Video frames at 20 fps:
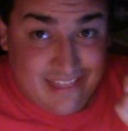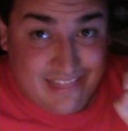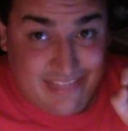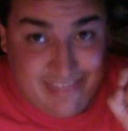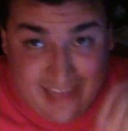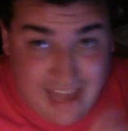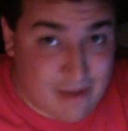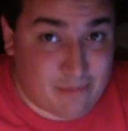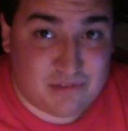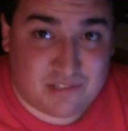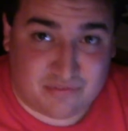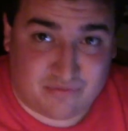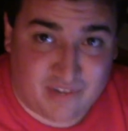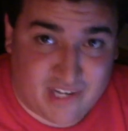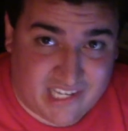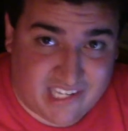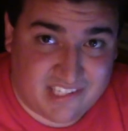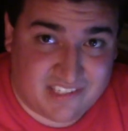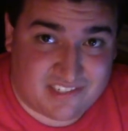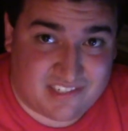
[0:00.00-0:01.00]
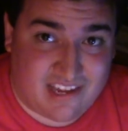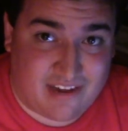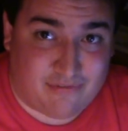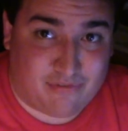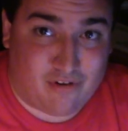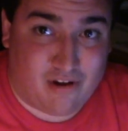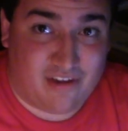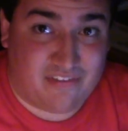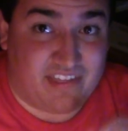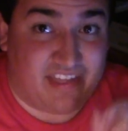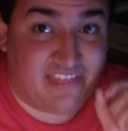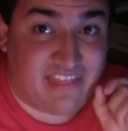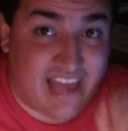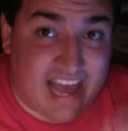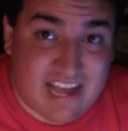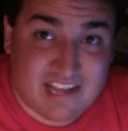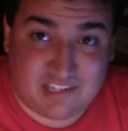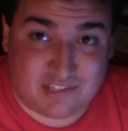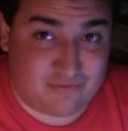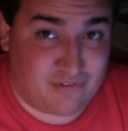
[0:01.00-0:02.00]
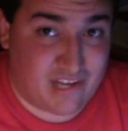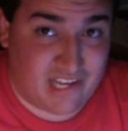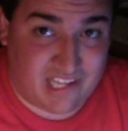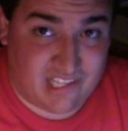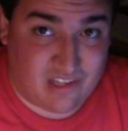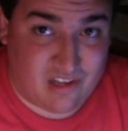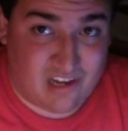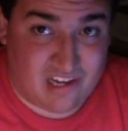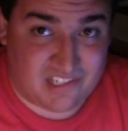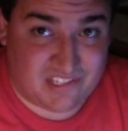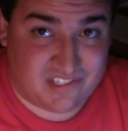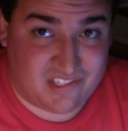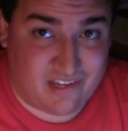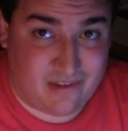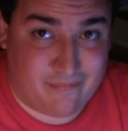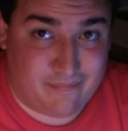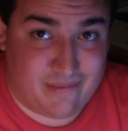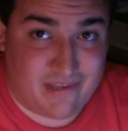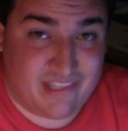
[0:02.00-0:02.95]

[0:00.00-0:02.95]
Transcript: that was fucking Sephiroth, and that is fucking awesome.